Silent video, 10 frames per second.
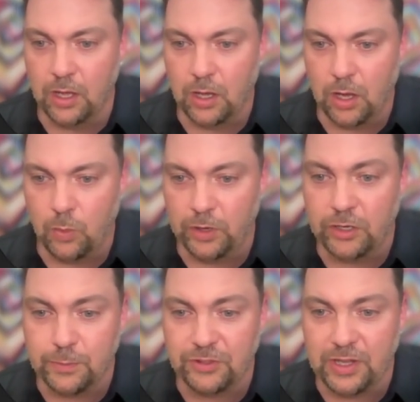
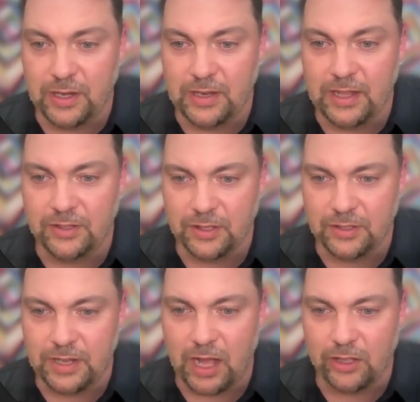100% net
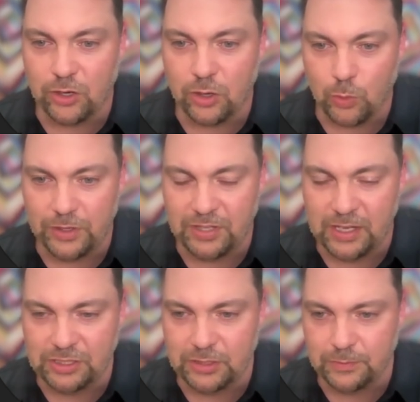dollar
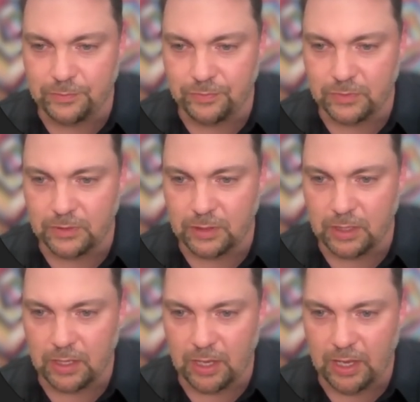retention
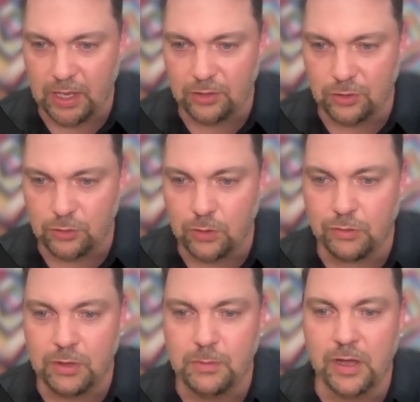and 2 to
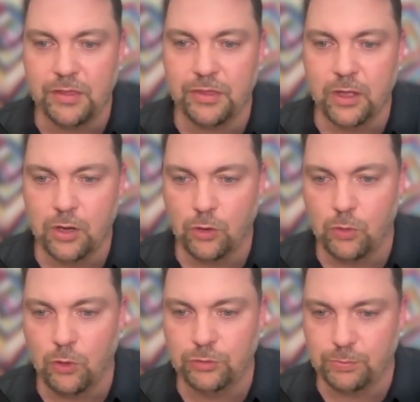3 month
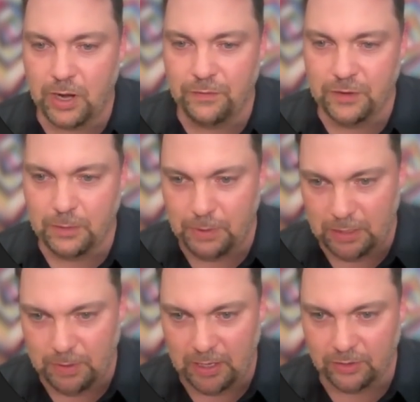gross profit
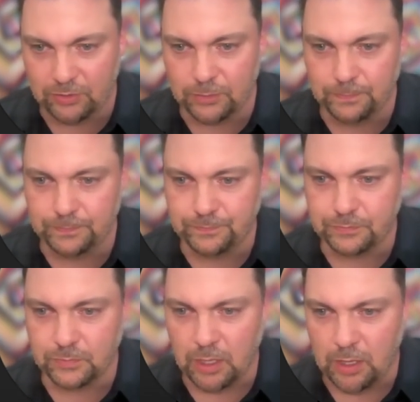paybacks.
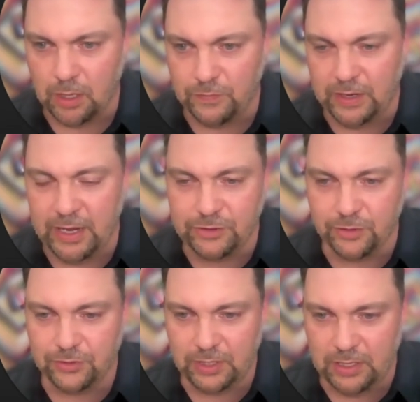
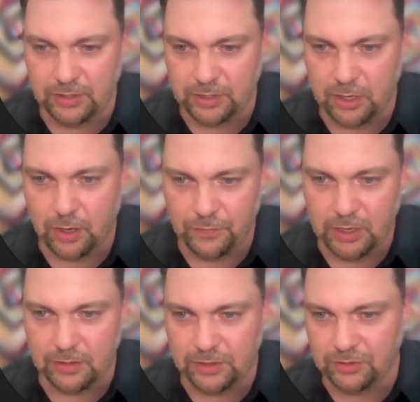Financials, and it's cut off
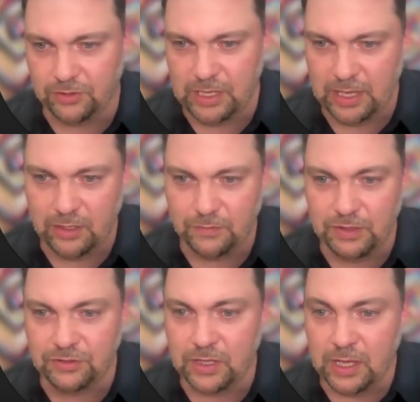here. This is the end of
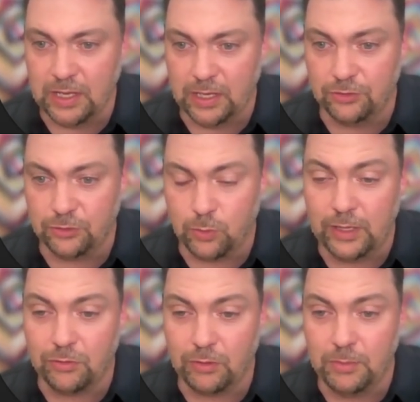this, is
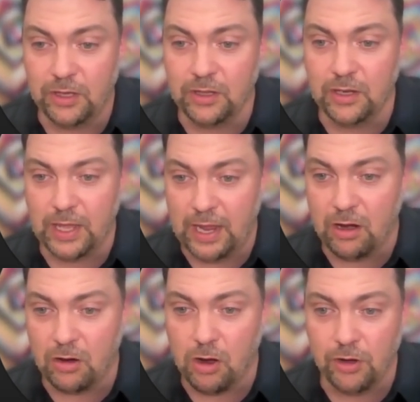23 million
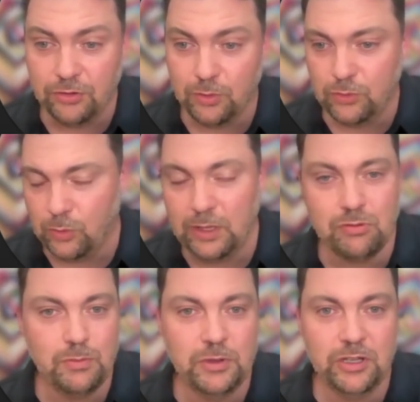ARR, so
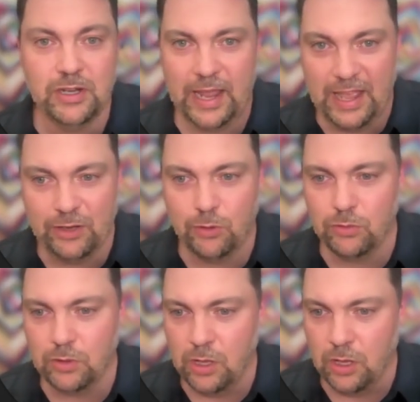23 million
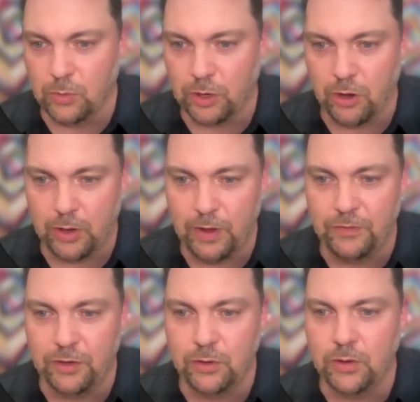annual recurring
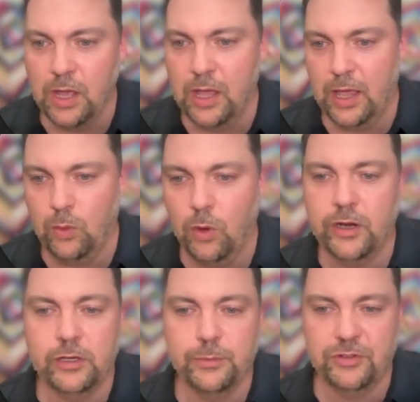revenue and
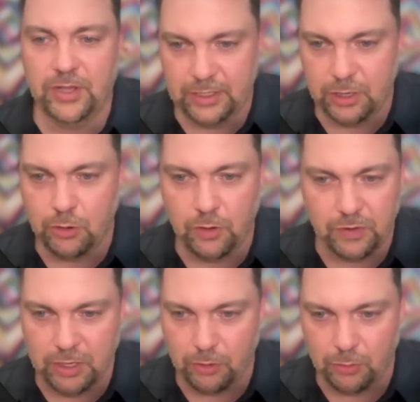100% year over
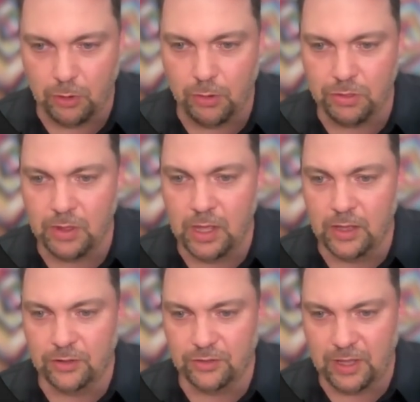year growth,
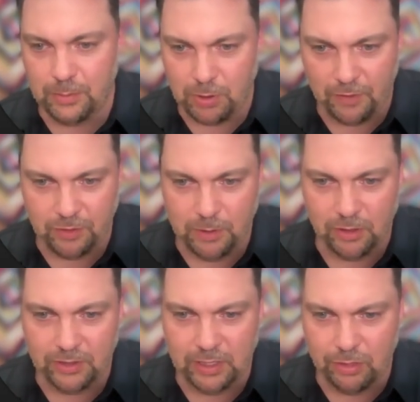slight
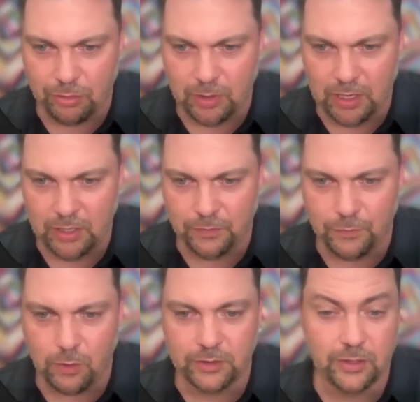profitability, three to
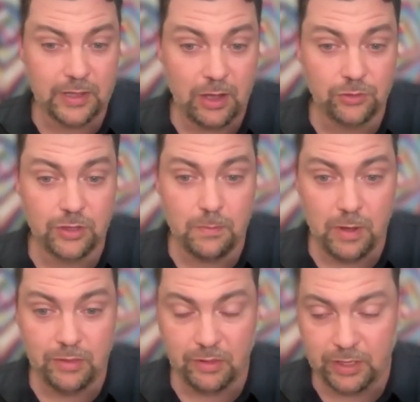400,000
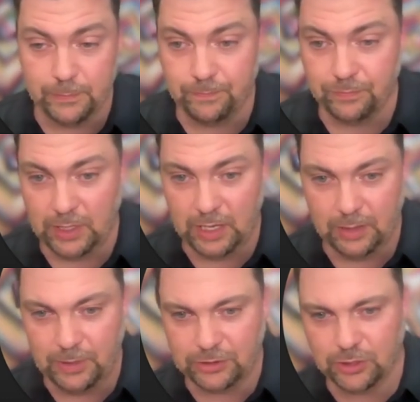monthly. And I'm
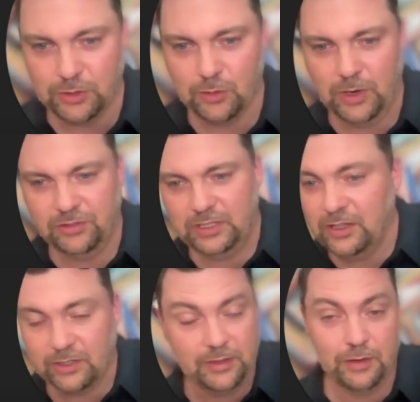not sure what the rest
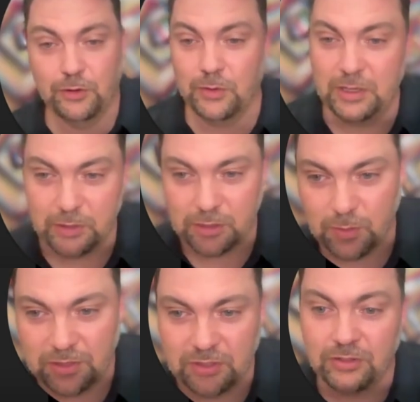is. I'd love to read what the
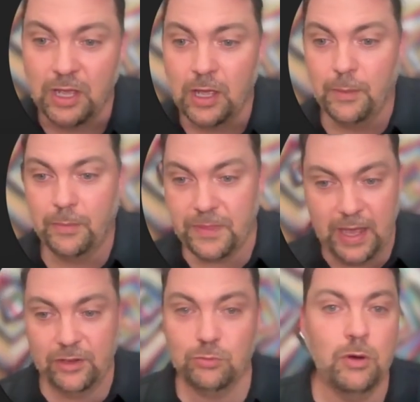rest is, but
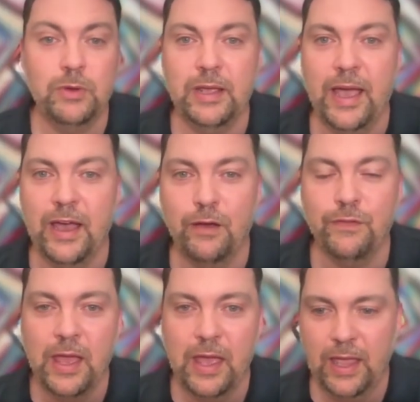that is what we have.
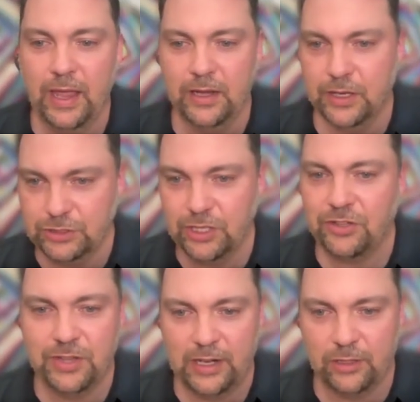And
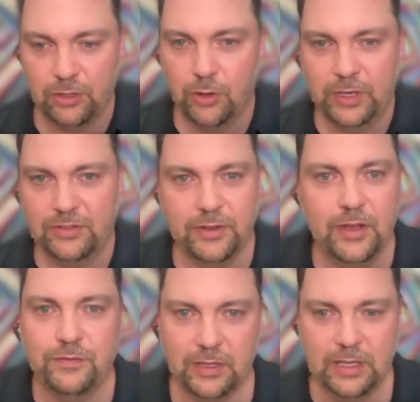just that alone is
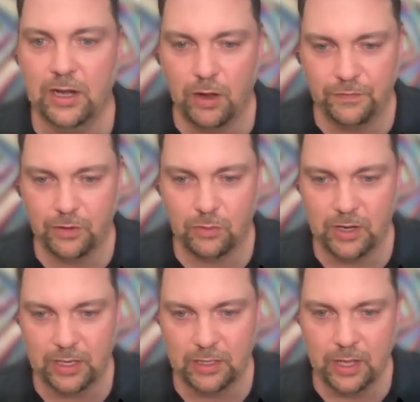enough to get off and
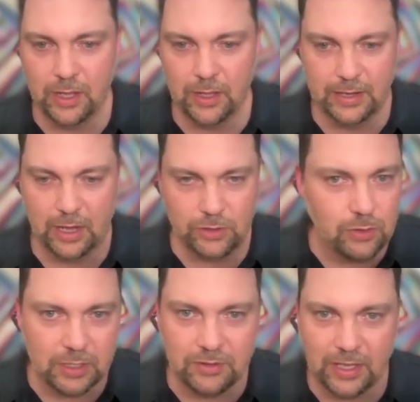running. Now you
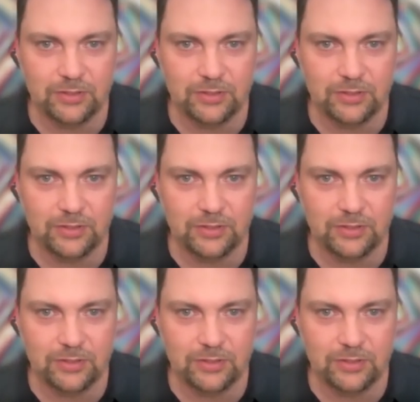can test